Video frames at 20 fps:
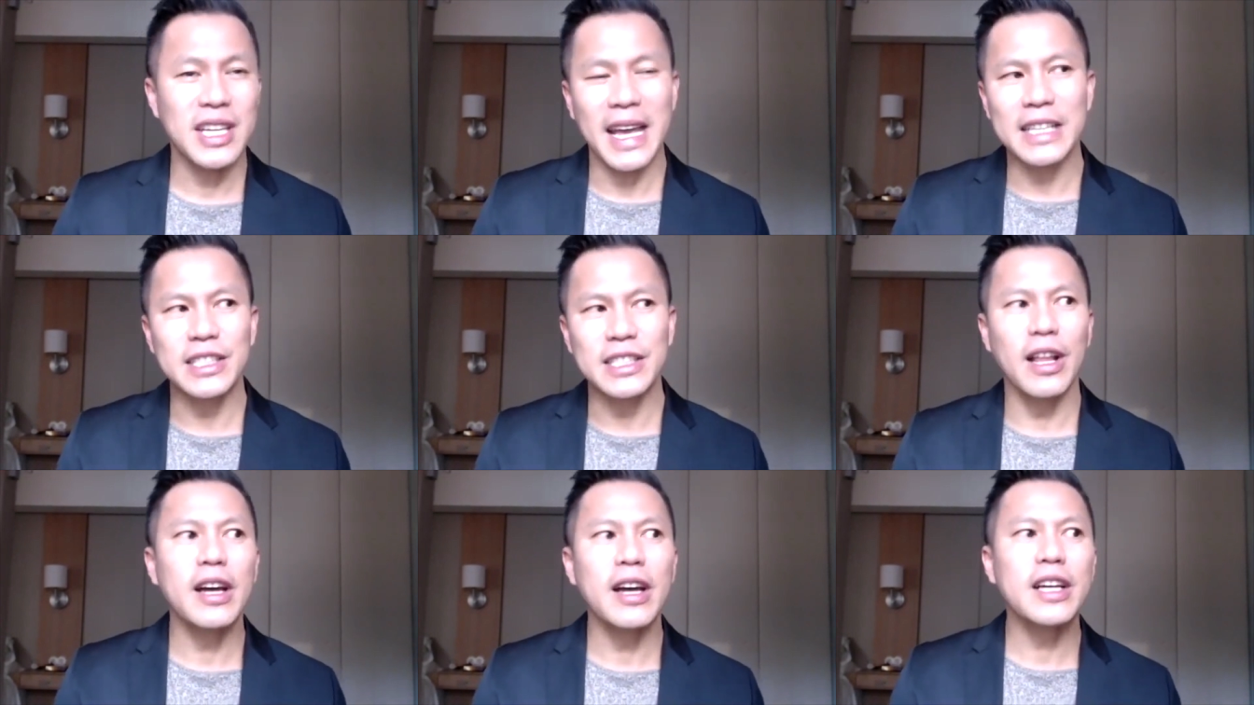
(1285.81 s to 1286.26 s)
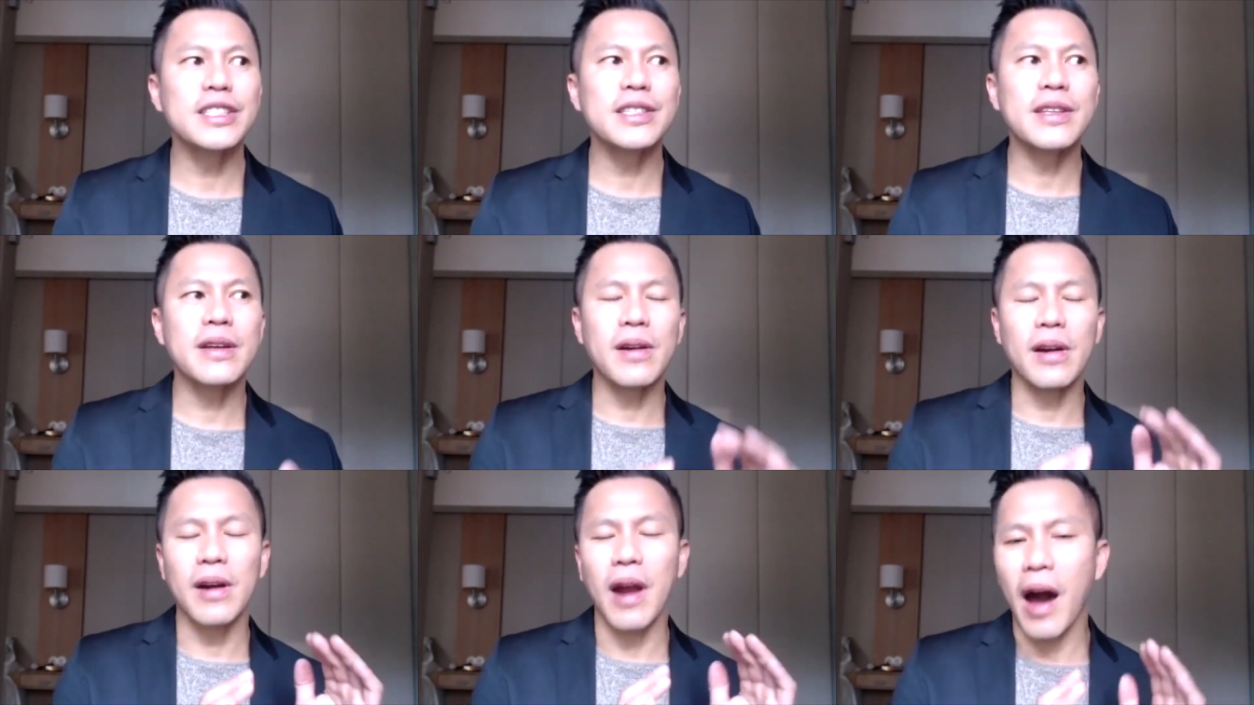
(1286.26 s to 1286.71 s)
As long as
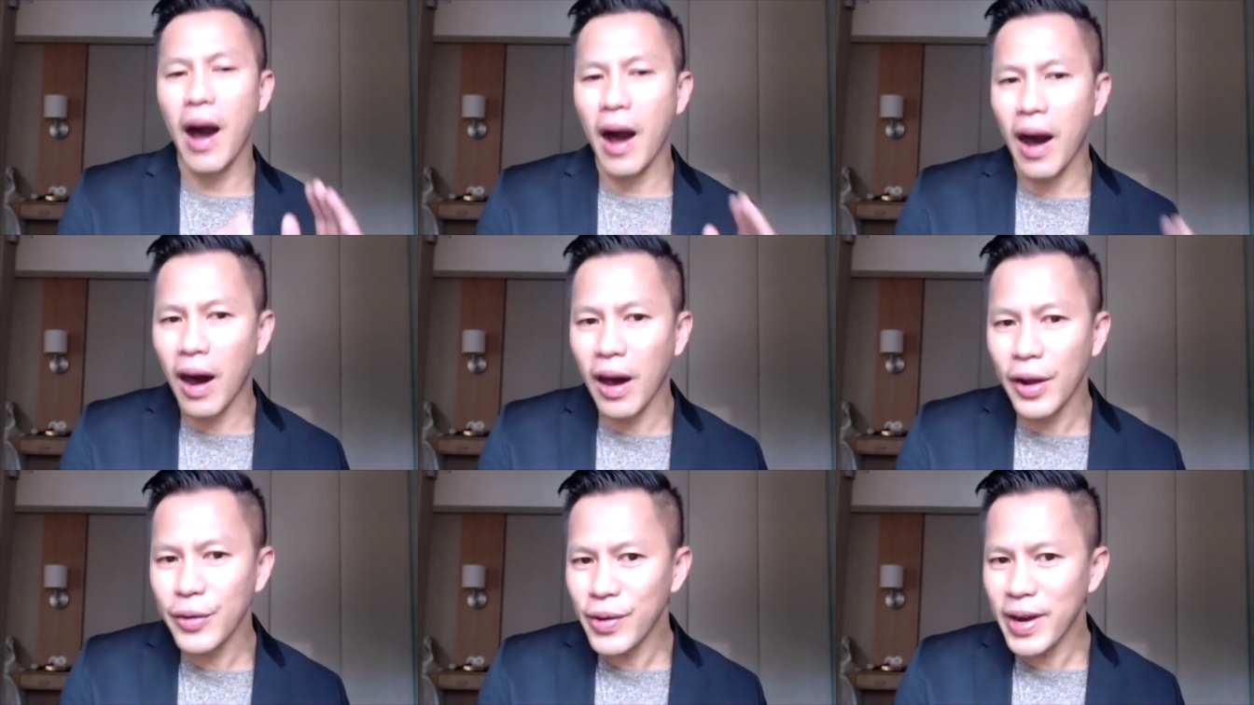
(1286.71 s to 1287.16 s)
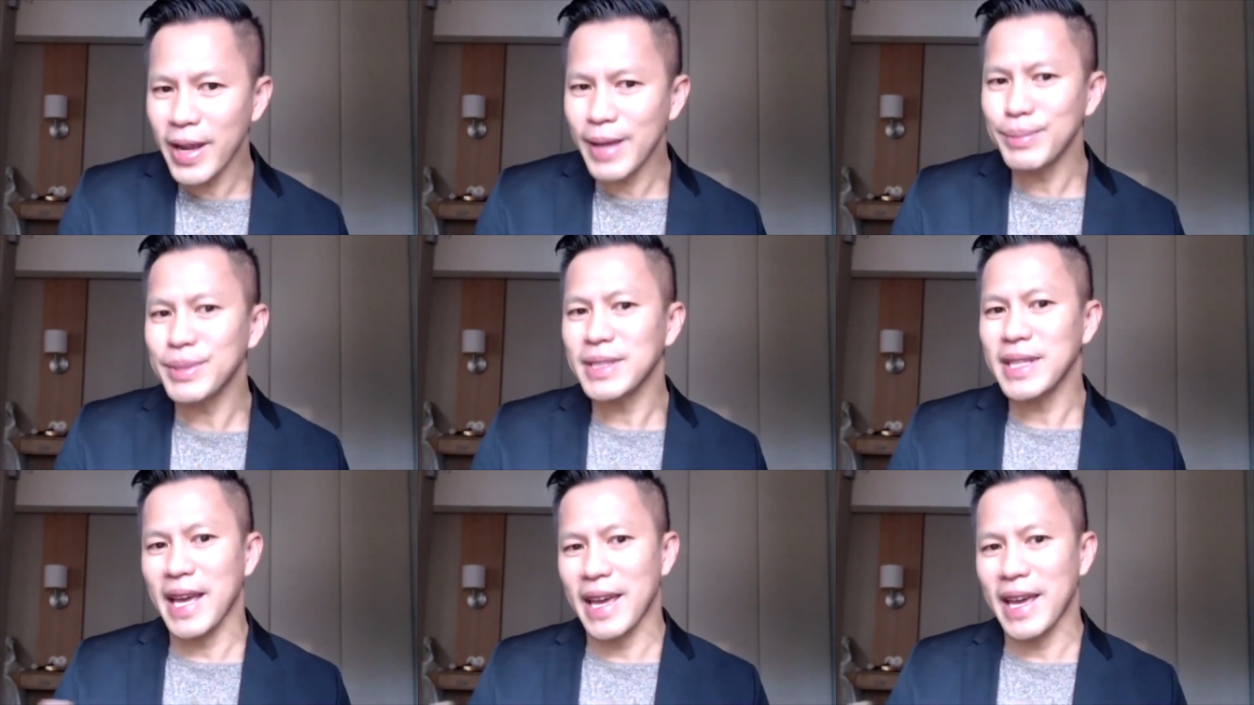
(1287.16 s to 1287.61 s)
there are
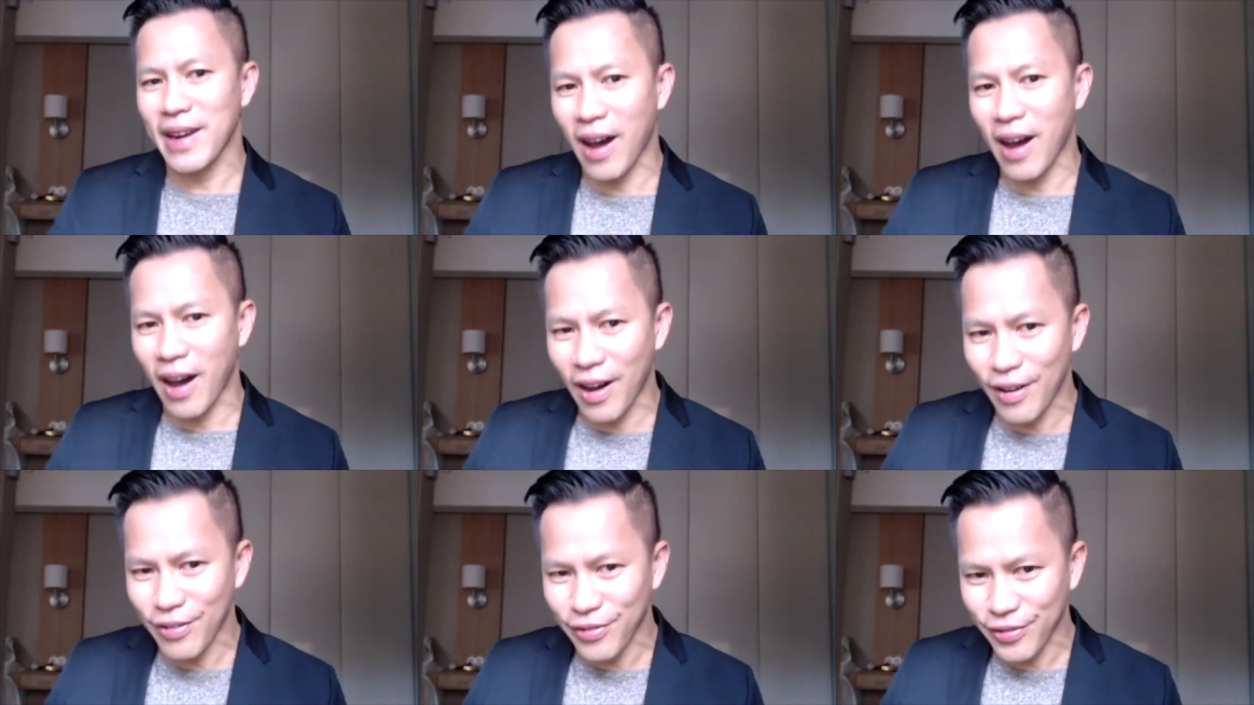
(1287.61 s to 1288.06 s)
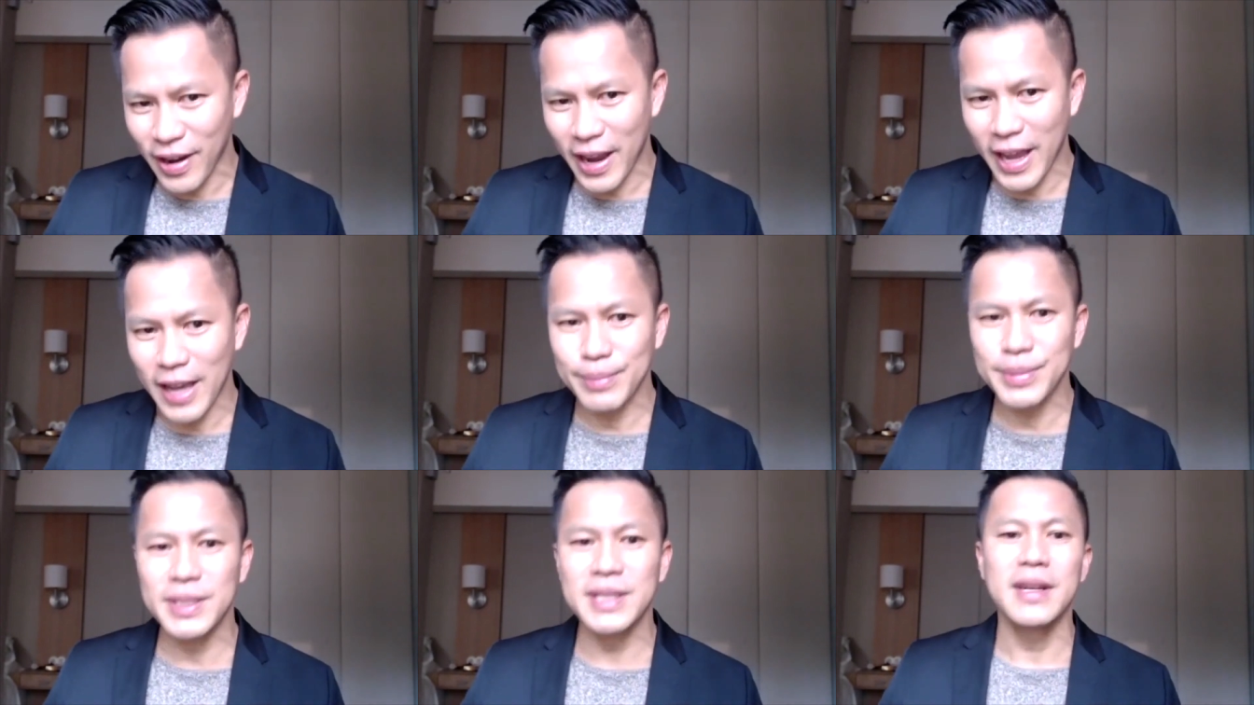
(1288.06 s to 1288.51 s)
on-ramps and
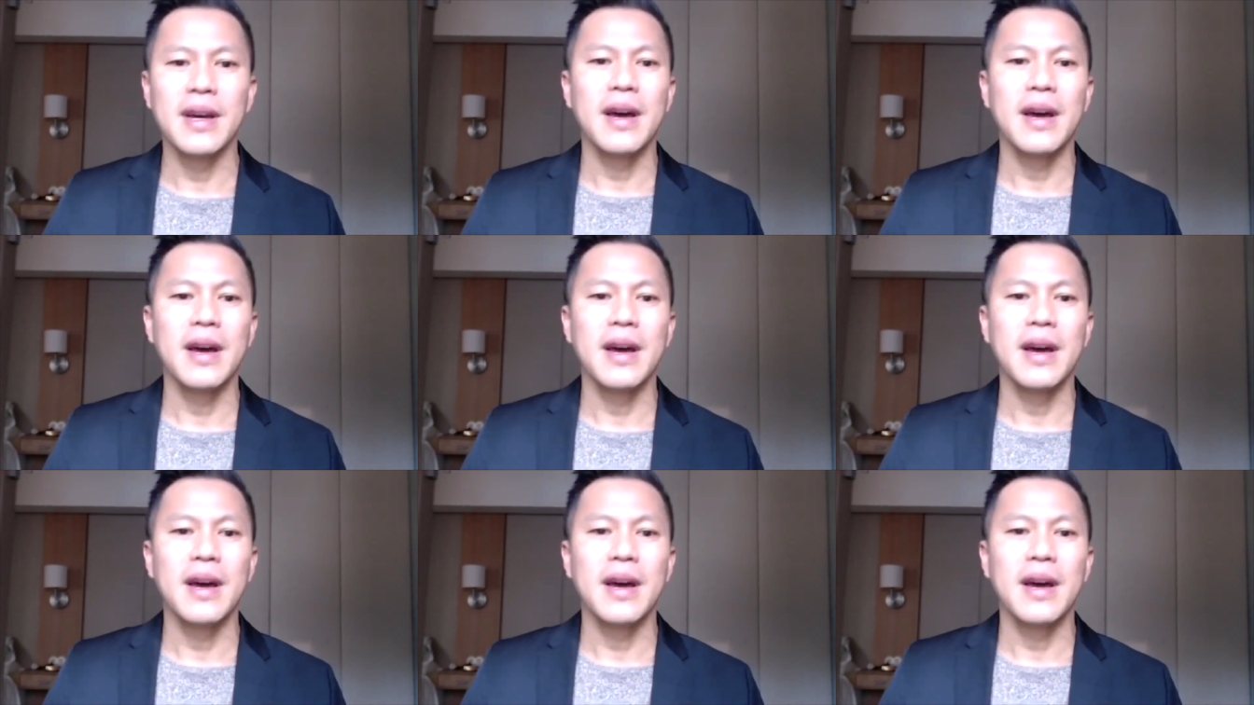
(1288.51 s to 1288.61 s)
off-ramps